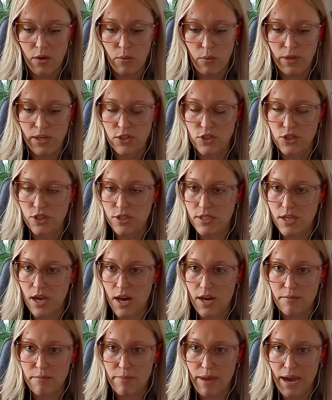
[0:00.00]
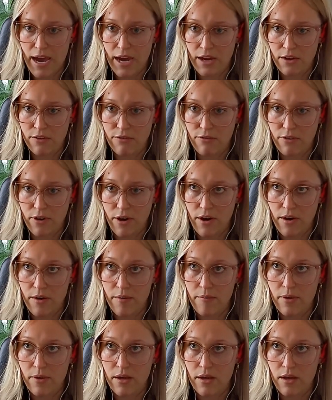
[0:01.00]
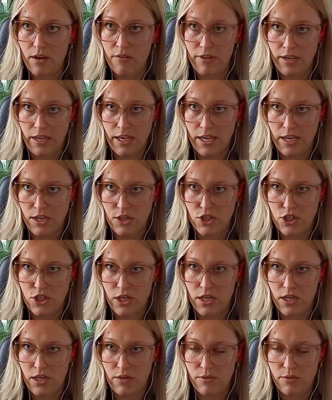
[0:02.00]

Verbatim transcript: We had just gotten back from a vacation.